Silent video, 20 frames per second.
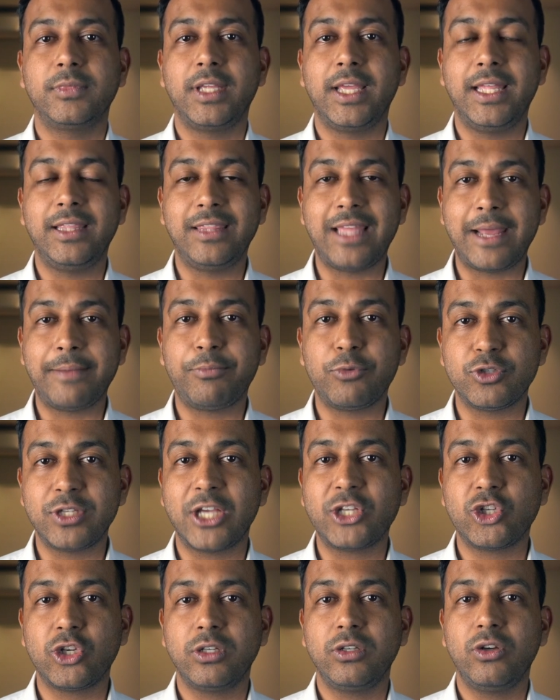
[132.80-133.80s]
in their
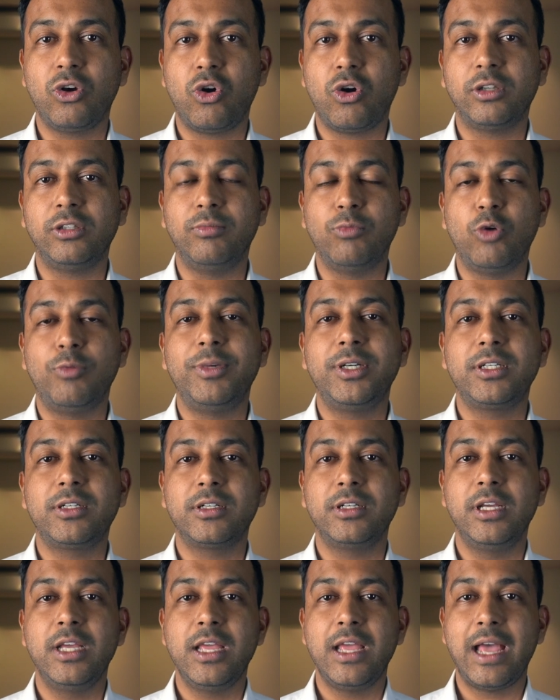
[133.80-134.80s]
possession or the
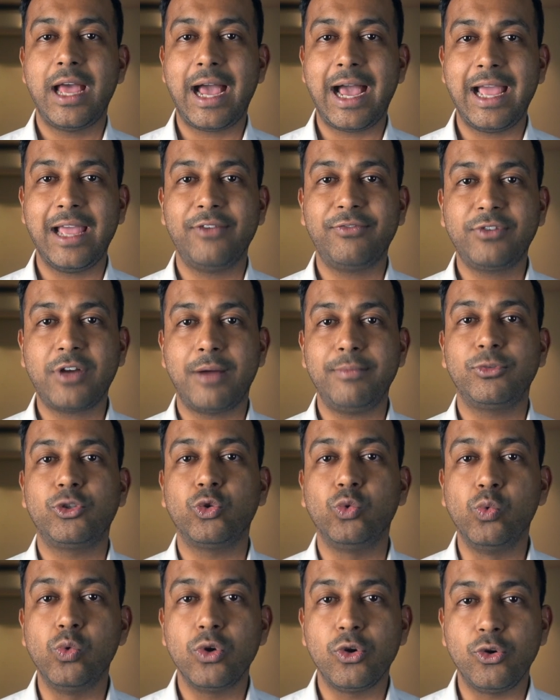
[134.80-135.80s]
moment I have come
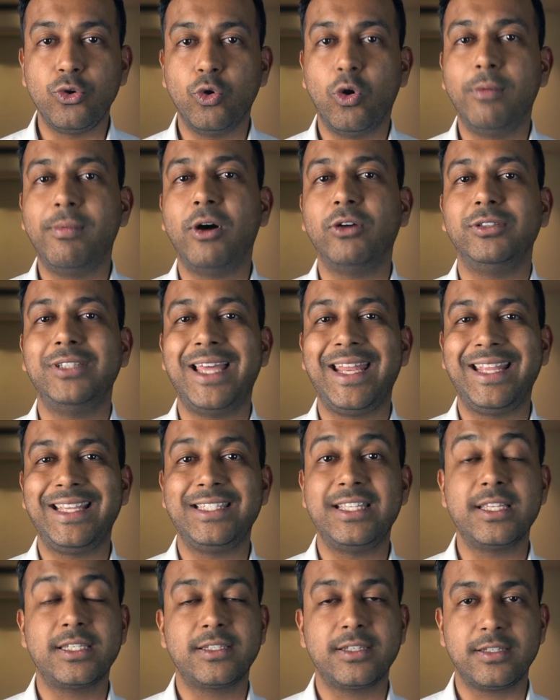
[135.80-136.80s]
to know about their
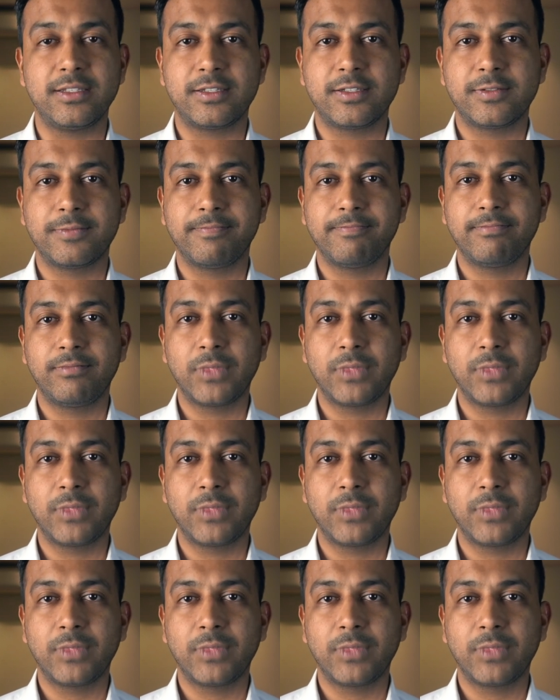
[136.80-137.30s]
existence.